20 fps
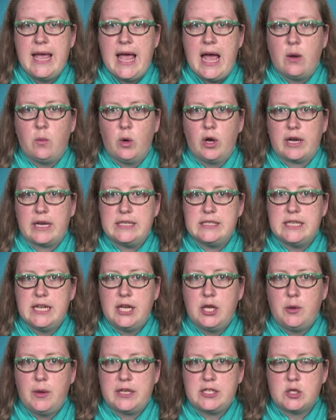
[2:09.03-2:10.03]
and we're
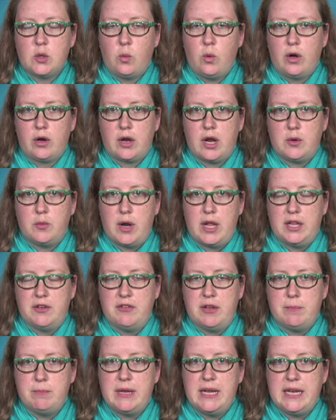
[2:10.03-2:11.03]
continuing to work on
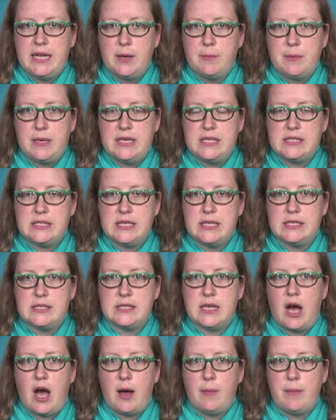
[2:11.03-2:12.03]
relevant media
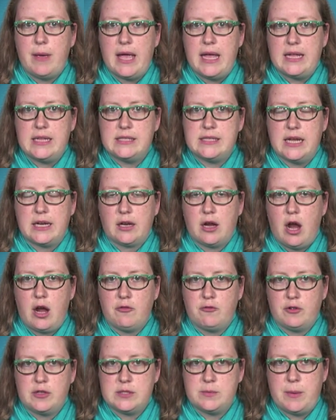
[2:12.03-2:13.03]
pieces, op-eds, and
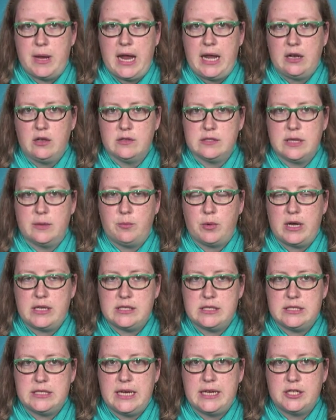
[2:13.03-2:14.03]
conference panels and
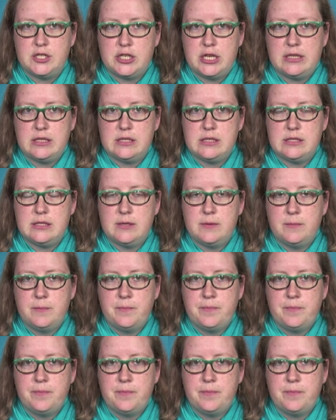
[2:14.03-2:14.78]
presentations.